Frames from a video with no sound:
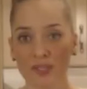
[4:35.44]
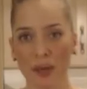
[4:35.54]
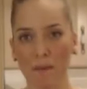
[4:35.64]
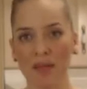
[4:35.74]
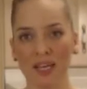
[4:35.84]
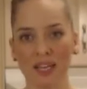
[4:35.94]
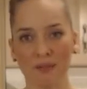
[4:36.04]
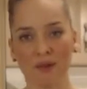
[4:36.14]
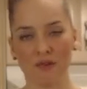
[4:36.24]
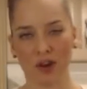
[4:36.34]
to use a
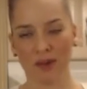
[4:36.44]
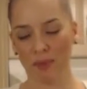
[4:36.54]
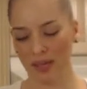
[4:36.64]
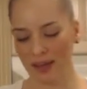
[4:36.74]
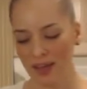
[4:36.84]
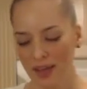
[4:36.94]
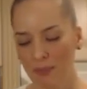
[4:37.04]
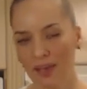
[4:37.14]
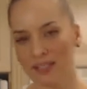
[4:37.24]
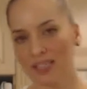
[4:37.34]
medium frying pan
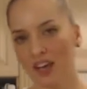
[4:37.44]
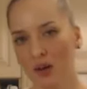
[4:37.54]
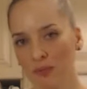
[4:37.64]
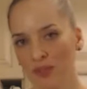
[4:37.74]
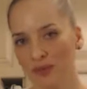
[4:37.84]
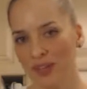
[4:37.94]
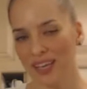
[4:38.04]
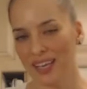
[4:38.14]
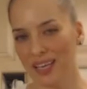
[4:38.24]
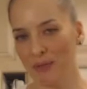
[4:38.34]
because it helps you
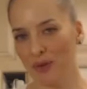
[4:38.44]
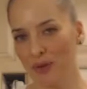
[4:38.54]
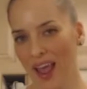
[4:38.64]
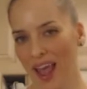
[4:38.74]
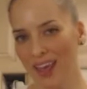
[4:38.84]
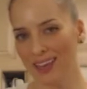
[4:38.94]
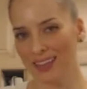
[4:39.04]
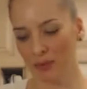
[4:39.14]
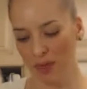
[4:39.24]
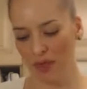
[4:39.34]
keep your egg
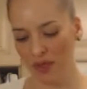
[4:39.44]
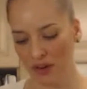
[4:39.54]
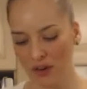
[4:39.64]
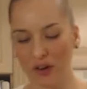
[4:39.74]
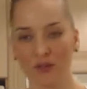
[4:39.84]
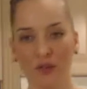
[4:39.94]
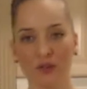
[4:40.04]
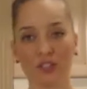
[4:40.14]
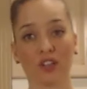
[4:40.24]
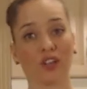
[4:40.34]
a little bit thicker. If you
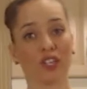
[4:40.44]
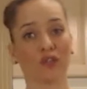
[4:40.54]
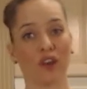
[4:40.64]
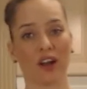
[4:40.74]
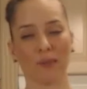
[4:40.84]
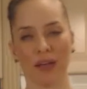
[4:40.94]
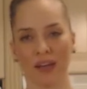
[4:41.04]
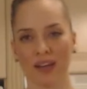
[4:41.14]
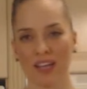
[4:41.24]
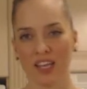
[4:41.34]
used a large frying
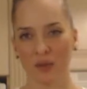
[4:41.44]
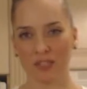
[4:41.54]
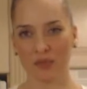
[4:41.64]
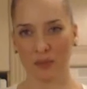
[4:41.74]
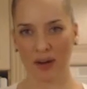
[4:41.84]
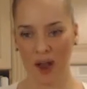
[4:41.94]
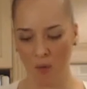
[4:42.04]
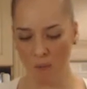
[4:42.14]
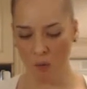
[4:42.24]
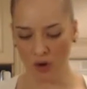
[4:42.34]
pan, it would spread
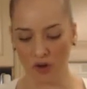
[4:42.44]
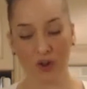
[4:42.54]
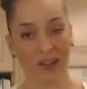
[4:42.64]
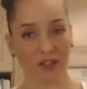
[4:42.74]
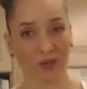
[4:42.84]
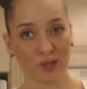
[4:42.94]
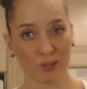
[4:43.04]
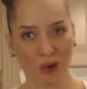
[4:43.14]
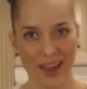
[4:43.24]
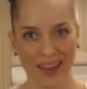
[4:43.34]
out more and you'd have to
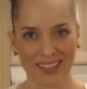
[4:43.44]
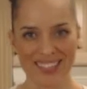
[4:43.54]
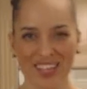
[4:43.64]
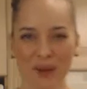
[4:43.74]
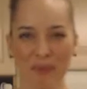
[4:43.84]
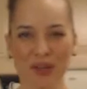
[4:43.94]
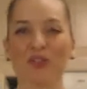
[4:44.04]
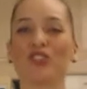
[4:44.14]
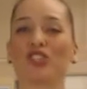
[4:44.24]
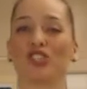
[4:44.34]
use more eggs. But
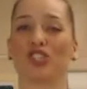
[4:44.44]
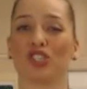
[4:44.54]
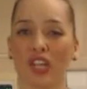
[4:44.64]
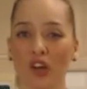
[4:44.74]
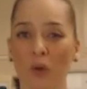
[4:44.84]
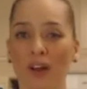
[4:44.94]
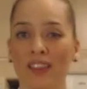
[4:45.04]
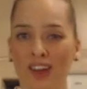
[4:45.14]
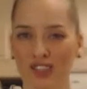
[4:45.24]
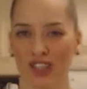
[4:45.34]
you could just share
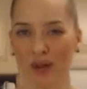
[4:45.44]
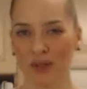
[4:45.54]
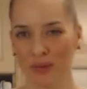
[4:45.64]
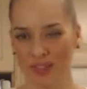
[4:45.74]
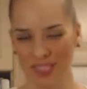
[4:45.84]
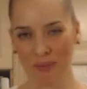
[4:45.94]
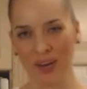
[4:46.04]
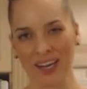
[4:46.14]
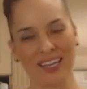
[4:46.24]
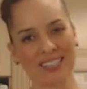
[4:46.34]
one large omelet with
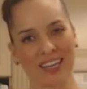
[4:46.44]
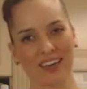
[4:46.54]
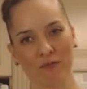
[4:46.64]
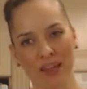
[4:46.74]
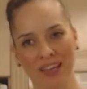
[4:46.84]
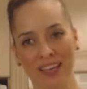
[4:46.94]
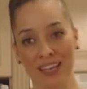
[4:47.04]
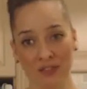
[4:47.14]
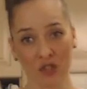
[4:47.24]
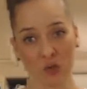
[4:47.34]
someone instead of
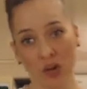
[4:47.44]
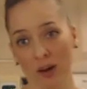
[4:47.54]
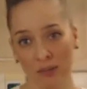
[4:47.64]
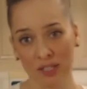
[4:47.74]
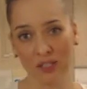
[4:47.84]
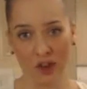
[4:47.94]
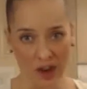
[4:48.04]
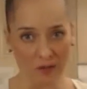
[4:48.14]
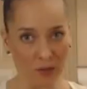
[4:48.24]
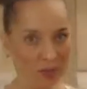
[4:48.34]
making individual omelets for